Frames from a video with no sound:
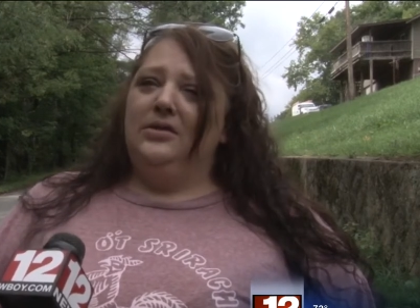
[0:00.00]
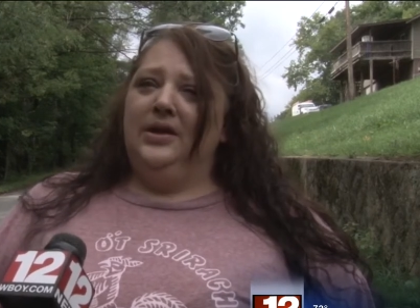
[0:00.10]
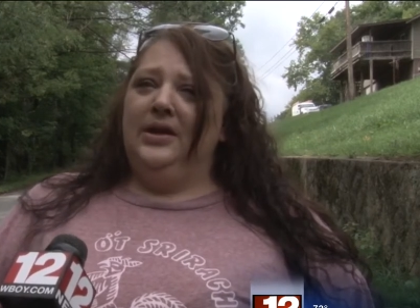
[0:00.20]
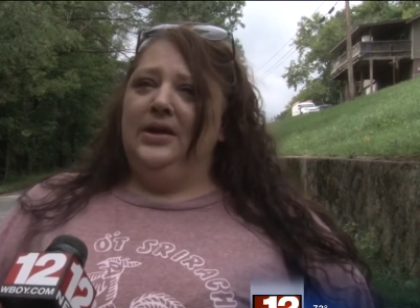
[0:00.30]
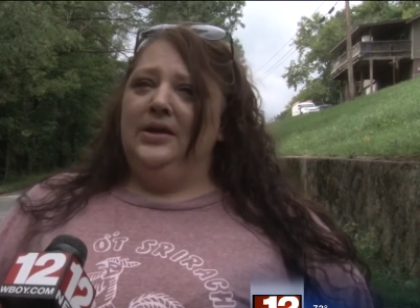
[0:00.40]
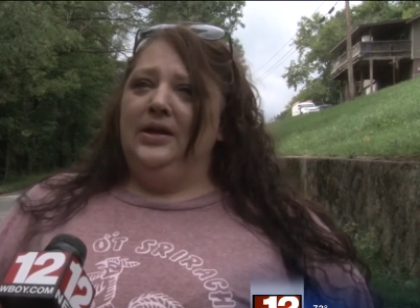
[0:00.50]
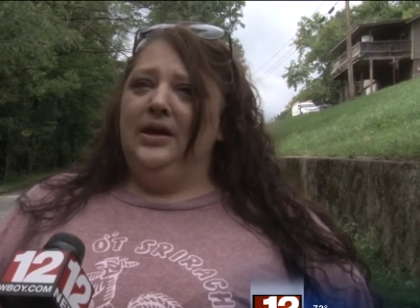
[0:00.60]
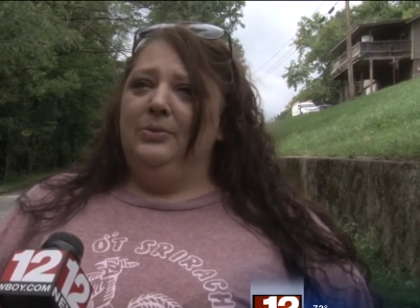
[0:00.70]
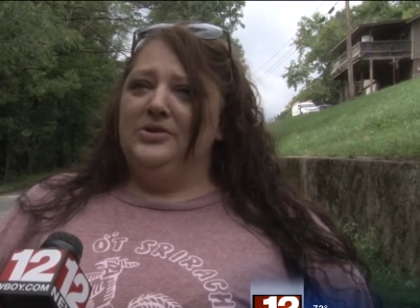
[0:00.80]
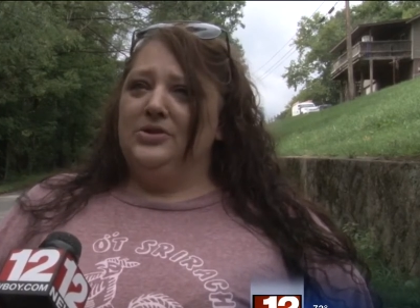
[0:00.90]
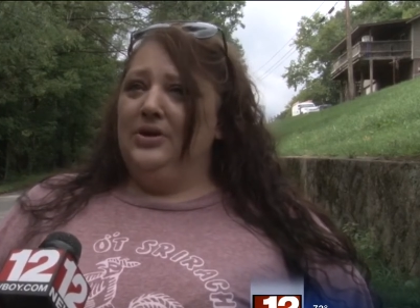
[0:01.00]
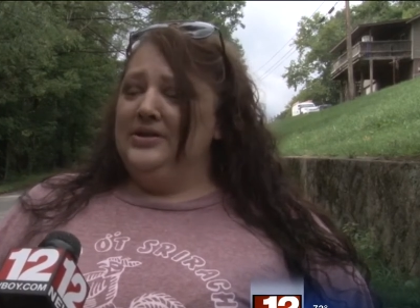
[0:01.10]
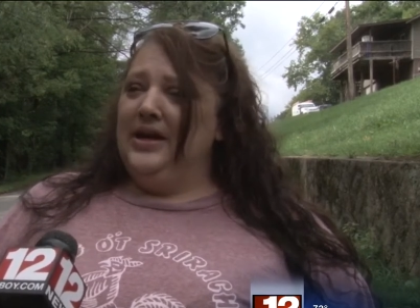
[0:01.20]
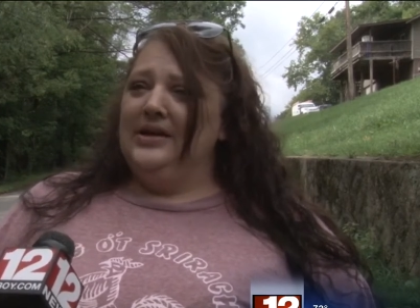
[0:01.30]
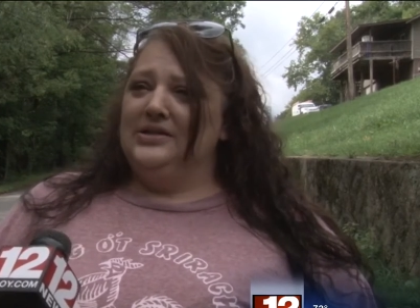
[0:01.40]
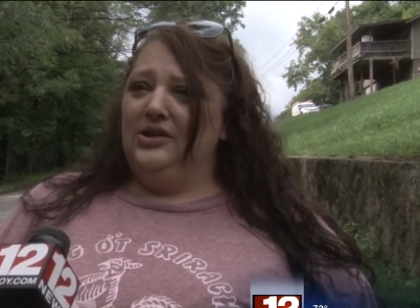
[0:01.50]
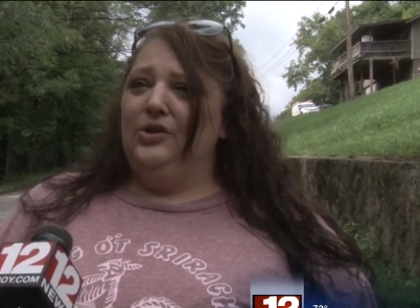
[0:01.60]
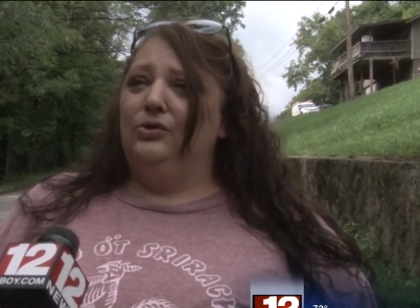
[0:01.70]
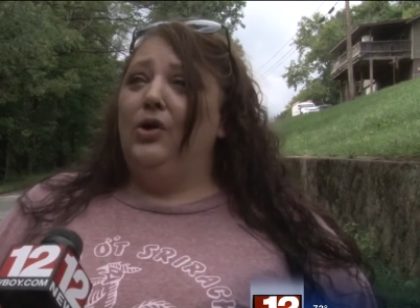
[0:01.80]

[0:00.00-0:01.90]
then it was going to take us a little